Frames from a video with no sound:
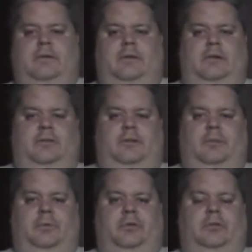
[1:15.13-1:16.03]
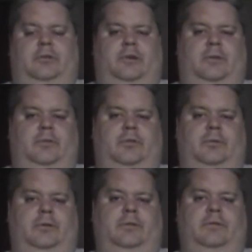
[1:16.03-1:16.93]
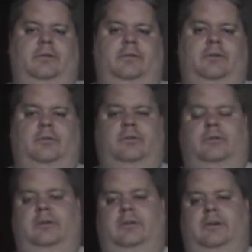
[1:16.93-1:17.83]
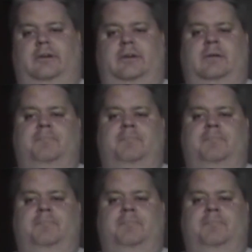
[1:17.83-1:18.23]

NHL posting games. Well, it's also hit the